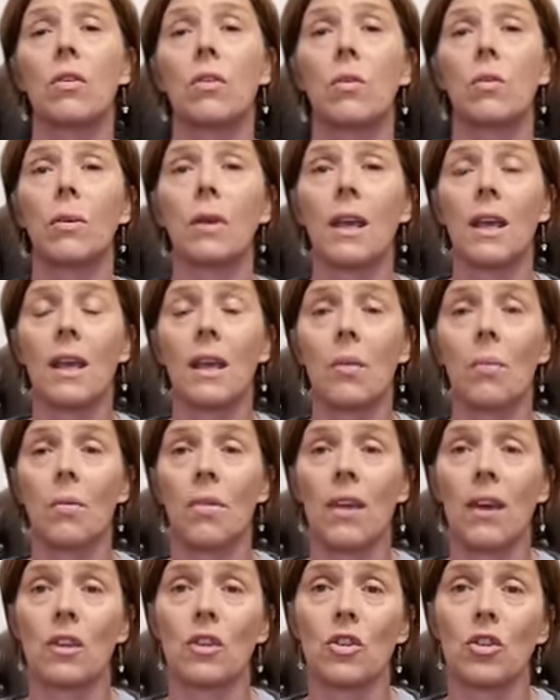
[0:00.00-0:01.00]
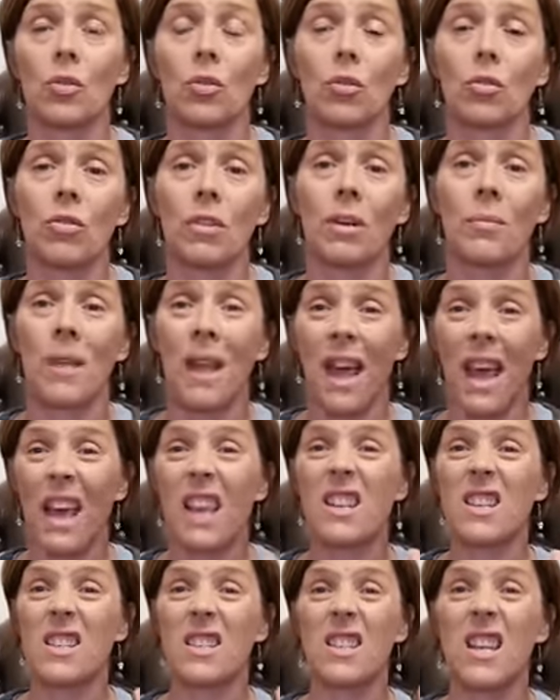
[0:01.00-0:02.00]
to keep their children
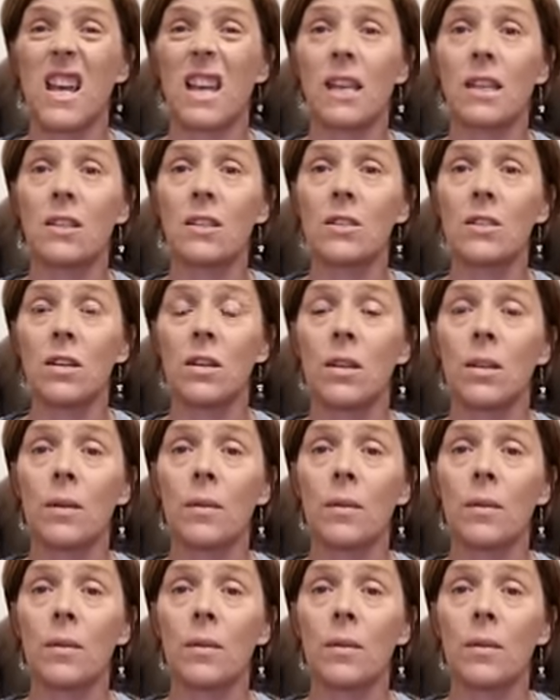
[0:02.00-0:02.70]
entertained,